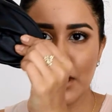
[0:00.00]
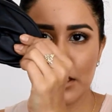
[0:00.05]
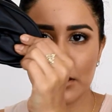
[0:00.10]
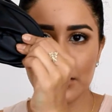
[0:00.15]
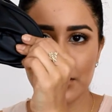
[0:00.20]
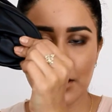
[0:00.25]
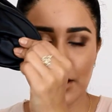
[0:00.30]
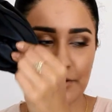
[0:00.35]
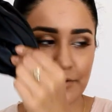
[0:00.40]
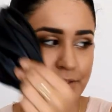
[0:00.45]

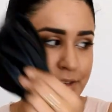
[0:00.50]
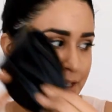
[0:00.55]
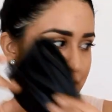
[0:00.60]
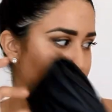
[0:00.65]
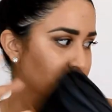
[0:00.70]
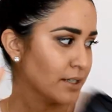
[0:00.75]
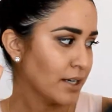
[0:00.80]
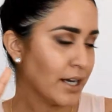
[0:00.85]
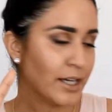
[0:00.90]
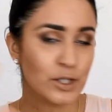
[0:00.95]
Love
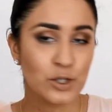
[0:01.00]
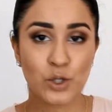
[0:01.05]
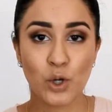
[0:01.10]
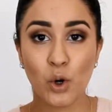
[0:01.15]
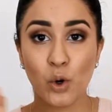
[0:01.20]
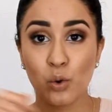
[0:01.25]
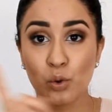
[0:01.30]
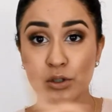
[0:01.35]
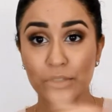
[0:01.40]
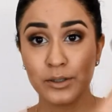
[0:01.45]
these. I
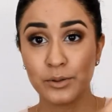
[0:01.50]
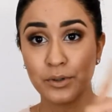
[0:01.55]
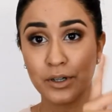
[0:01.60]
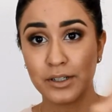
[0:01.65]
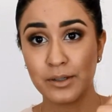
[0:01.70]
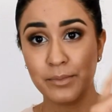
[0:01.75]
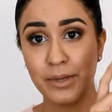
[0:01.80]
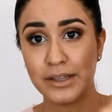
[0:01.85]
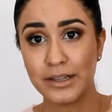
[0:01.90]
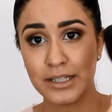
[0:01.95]
totally
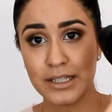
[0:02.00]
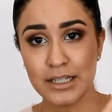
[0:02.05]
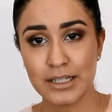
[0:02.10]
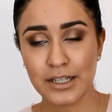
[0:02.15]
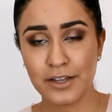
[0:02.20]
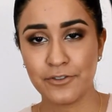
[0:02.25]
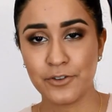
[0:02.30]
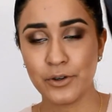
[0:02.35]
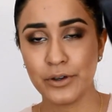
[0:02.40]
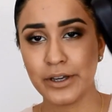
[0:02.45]
recommend these.
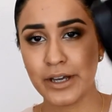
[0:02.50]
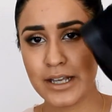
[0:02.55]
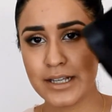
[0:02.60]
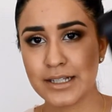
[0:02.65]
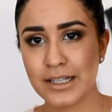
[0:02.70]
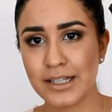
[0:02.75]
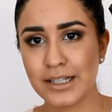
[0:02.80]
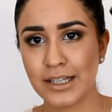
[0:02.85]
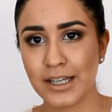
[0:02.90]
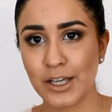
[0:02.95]
If you
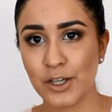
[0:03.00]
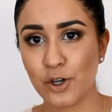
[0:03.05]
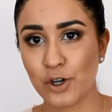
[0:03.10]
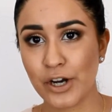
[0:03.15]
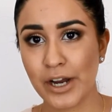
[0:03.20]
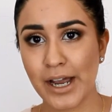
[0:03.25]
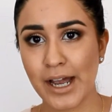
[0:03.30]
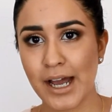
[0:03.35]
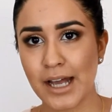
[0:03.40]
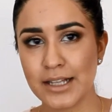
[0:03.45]
guys can get your
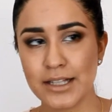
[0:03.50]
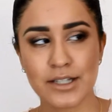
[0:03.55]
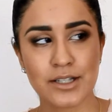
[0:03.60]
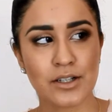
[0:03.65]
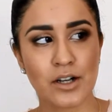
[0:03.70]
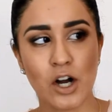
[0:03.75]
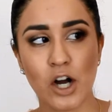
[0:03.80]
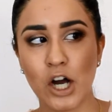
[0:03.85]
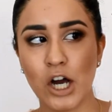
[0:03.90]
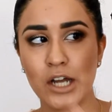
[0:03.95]
hands
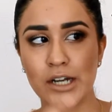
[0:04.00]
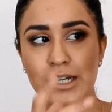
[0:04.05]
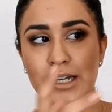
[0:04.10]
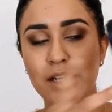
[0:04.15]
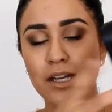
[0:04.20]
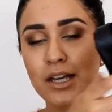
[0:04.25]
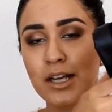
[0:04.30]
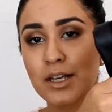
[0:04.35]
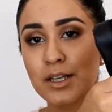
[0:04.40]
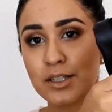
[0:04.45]
on
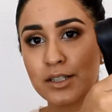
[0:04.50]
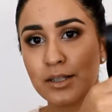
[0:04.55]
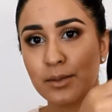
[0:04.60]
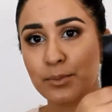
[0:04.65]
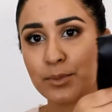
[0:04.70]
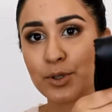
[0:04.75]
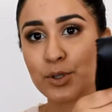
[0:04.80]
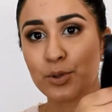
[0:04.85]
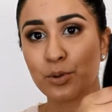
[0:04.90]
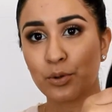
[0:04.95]

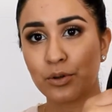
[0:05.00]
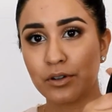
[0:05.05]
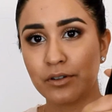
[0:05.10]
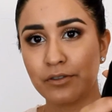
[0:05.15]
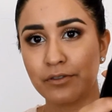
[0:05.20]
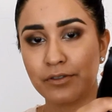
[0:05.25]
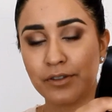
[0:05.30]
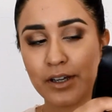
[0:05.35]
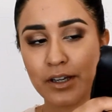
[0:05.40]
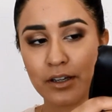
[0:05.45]
some sort
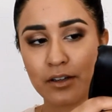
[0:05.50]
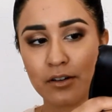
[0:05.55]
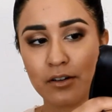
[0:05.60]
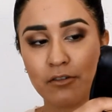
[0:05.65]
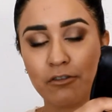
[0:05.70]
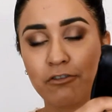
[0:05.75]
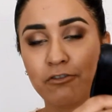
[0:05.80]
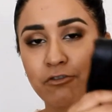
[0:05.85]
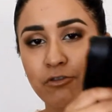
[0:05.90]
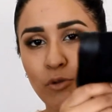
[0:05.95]
of like
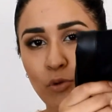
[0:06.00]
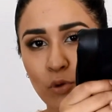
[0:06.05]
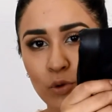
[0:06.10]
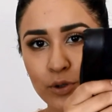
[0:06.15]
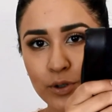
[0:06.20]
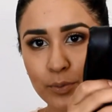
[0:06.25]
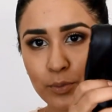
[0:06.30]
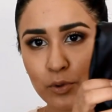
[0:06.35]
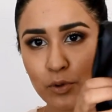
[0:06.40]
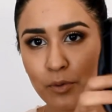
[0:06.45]

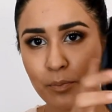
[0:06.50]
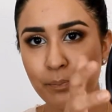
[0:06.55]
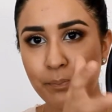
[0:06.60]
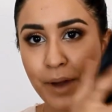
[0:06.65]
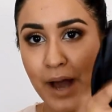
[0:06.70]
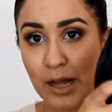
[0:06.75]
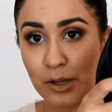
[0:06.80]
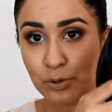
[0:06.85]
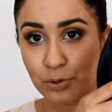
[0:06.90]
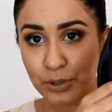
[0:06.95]
foldable
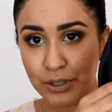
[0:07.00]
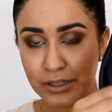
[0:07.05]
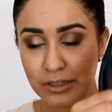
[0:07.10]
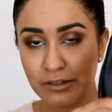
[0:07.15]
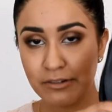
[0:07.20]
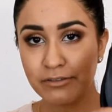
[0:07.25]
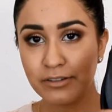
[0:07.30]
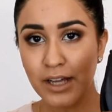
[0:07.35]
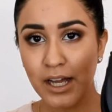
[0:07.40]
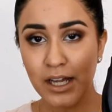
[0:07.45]

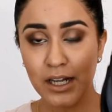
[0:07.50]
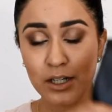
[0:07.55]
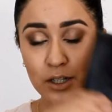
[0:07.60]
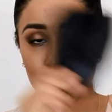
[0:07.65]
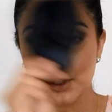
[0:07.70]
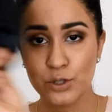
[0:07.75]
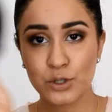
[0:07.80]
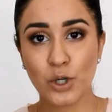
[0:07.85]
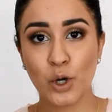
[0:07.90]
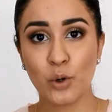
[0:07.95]
ballerina flat,
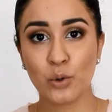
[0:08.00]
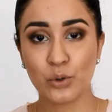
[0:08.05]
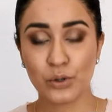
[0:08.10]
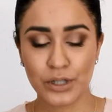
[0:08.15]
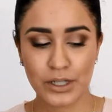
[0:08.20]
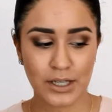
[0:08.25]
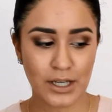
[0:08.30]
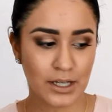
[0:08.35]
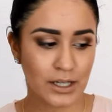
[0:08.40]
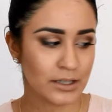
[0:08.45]

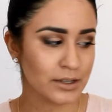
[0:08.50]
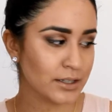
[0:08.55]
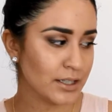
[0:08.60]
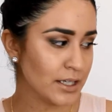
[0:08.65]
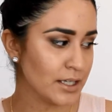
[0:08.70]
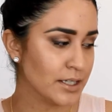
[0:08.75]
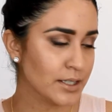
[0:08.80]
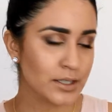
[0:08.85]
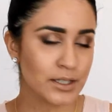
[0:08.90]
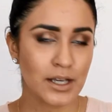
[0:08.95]
totally get it.
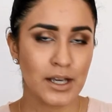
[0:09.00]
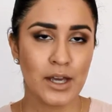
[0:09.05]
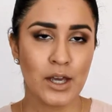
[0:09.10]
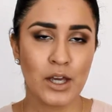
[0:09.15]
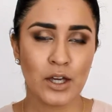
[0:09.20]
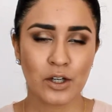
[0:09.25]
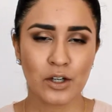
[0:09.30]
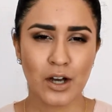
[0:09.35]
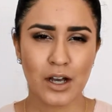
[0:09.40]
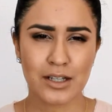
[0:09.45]
These
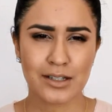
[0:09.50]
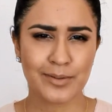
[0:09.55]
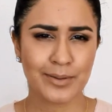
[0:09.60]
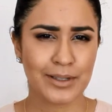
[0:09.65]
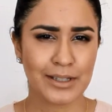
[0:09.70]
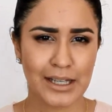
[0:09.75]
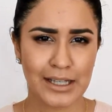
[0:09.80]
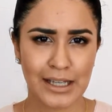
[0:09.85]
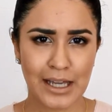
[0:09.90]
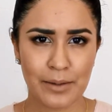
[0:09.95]
cost
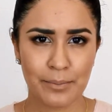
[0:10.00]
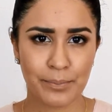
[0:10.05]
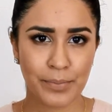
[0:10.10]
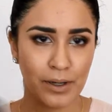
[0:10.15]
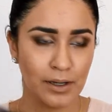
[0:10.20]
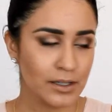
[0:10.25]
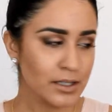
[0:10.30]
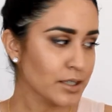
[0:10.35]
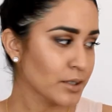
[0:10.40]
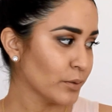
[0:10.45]
me like eight
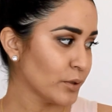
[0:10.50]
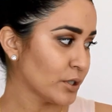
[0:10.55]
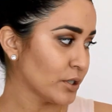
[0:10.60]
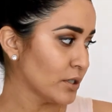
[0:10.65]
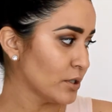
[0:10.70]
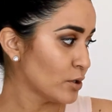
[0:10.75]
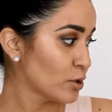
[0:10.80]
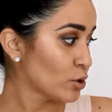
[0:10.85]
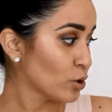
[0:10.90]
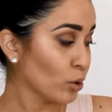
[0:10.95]
bucks, which
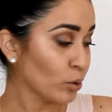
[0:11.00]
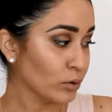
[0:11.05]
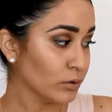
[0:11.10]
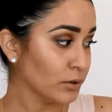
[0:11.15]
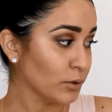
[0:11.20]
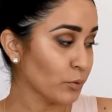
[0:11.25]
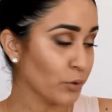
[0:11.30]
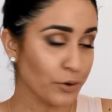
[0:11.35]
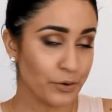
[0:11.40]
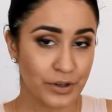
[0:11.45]
is
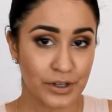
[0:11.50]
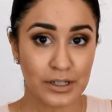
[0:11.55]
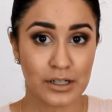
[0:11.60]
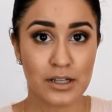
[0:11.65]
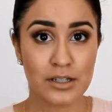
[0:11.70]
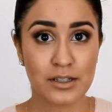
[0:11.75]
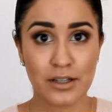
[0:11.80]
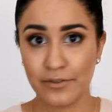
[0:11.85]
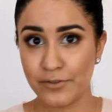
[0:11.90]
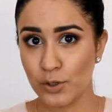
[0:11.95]
totally worth it
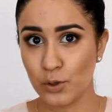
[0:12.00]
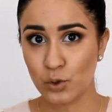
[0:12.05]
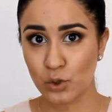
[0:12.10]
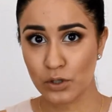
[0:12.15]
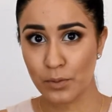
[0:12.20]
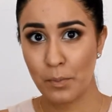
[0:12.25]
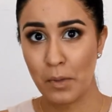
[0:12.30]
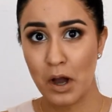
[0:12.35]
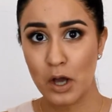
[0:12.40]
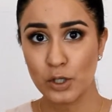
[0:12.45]
because I've used
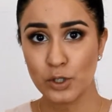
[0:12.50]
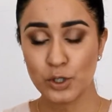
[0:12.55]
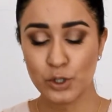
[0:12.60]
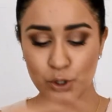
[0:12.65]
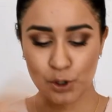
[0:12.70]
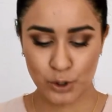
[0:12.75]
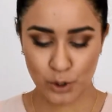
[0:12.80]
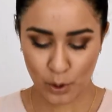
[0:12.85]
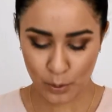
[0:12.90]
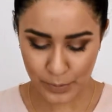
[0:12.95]
them
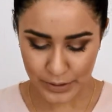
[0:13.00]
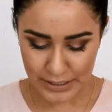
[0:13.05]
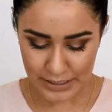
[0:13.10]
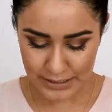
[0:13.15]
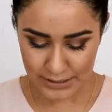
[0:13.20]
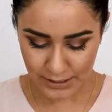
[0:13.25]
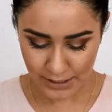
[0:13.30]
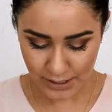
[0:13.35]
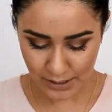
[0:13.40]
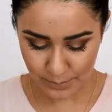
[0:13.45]
so
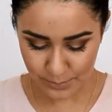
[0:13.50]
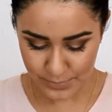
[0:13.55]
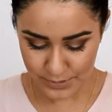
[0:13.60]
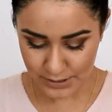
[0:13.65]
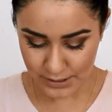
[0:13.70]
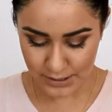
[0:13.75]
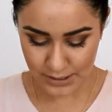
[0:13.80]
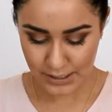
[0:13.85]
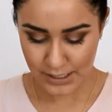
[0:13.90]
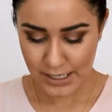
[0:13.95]
many
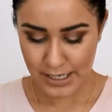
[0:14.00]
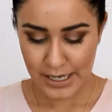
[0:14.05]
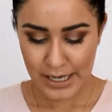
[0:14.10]
times,